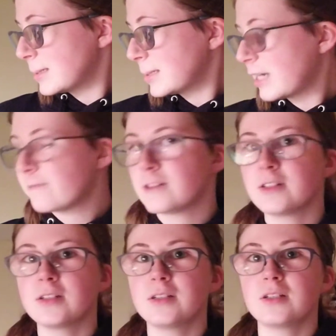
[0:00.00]

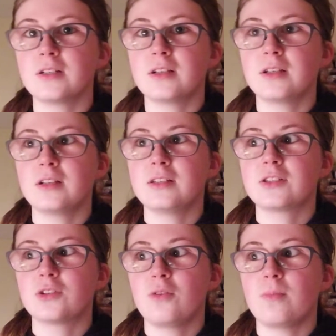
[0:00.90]
after
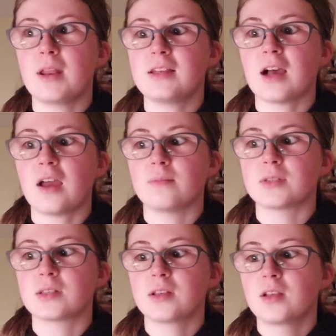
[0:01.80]
so many times